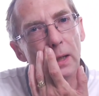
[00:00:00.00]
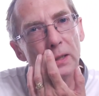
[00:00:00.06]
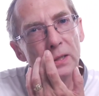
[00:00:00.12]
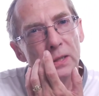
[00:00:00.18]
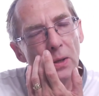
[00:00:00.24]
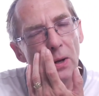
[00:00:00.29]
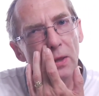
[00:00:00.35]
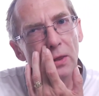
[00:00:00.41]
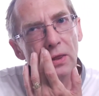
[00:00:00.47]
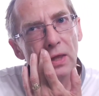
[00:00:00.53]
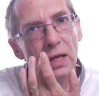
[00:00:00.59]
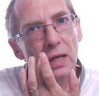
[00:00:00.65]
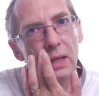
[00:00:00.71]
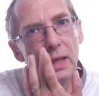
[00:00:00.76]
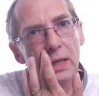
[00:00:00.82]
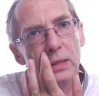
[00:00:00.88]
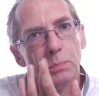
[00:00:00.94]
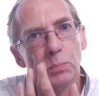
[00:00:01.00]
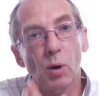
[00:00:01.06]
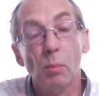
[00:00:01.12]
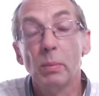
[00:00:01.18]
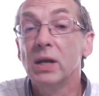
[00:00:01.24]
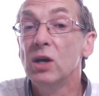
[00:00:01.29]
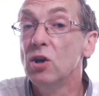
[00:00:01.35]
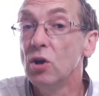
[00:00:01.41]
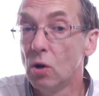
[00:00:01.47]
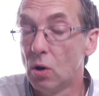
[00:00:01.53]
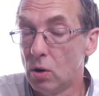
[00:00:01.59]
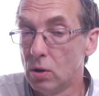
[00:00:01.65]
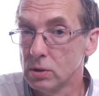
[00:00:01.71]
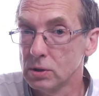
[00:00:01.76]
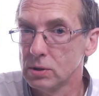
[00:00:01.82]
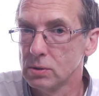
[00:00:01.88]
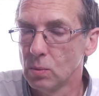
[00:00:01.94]
So I think that's probably
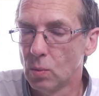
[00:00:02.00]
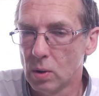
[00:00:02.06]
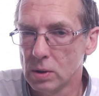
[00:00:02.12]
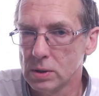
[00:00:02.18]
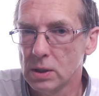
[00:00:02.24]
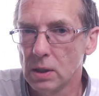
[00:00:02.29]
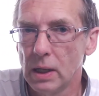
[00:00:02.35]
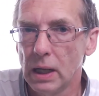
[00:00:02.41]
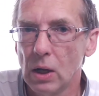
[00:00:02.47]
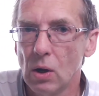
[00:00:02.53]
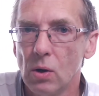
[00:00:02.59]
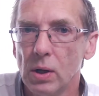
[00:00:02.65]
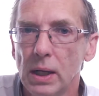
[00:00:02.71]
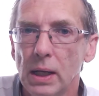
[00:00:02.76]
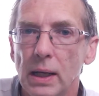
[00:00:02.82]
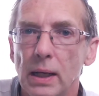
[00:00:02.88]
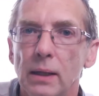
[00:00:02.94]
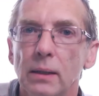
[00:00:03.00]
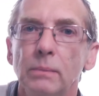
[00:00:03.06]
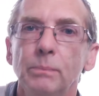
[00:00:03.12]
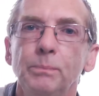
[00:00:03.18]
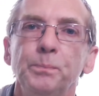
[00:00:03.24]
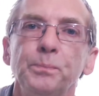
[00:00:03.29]
not what's going on here.